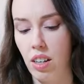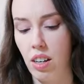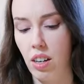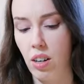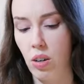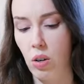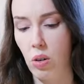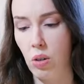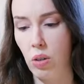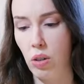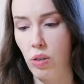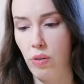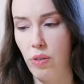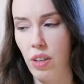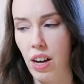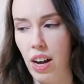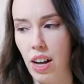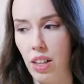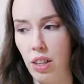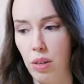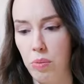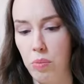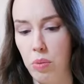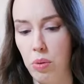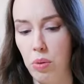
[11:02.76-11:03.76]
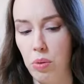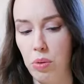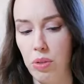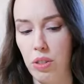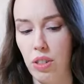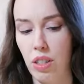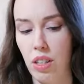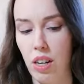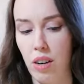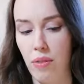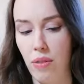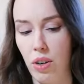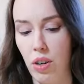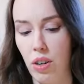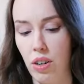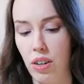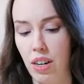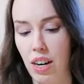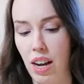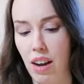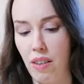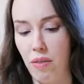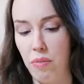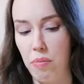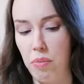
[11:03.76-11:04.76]
all of the other pulls that I've gotten
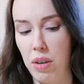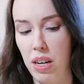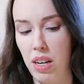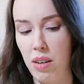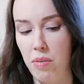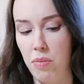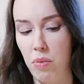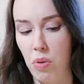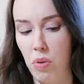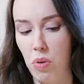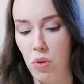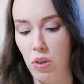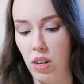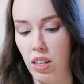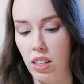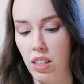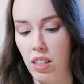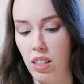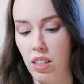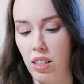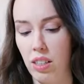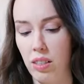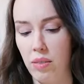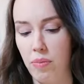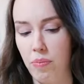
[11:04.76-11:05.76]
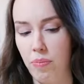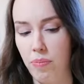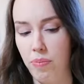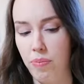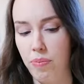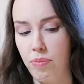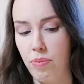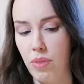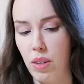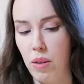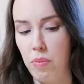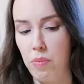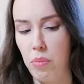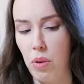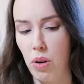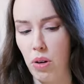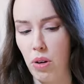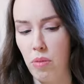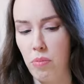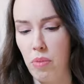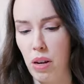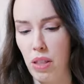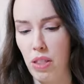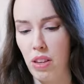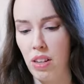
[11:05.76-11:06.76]
have been more at the
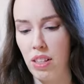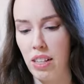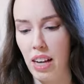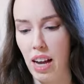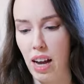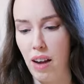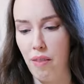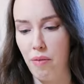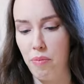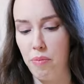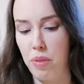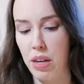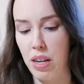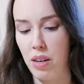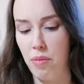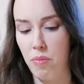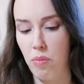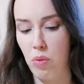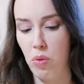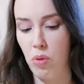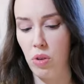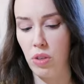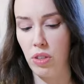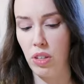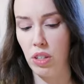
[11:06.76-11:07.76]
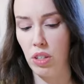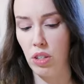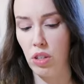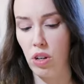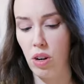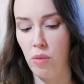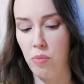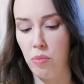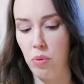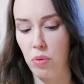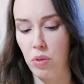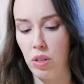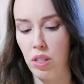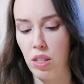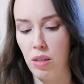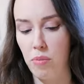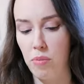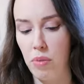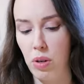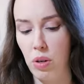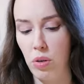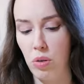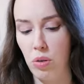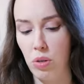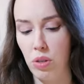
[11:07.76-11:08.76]
bottom. I think I have been more at the top or in the
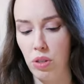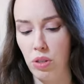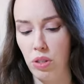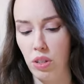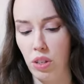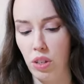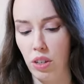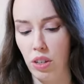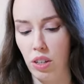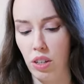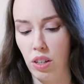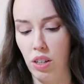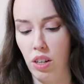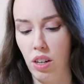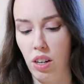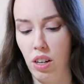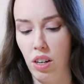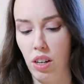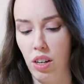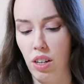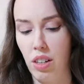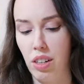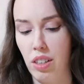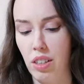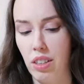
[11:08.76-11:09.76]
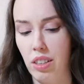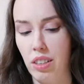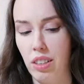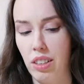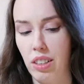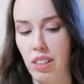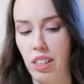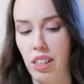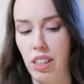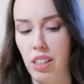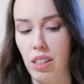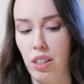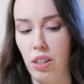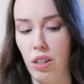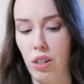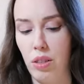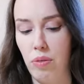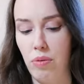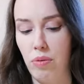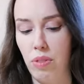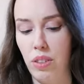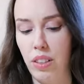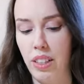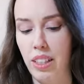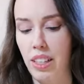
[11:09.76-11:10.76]
middle. So yeah,
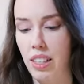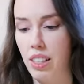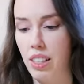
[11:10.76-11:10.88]
hopefully